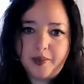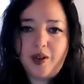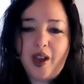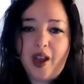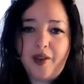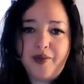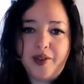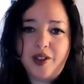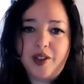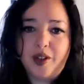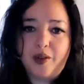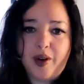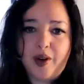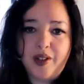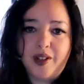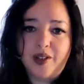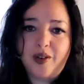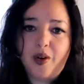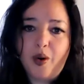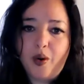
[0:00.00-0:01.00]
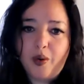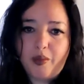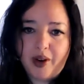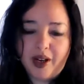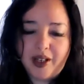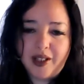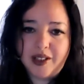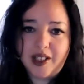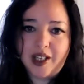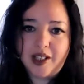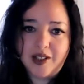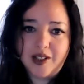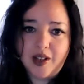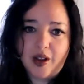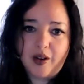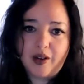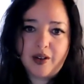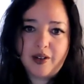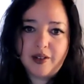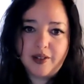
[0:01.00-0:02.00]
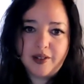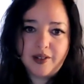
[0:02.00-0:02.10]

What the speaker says: you have integrated already TikTok.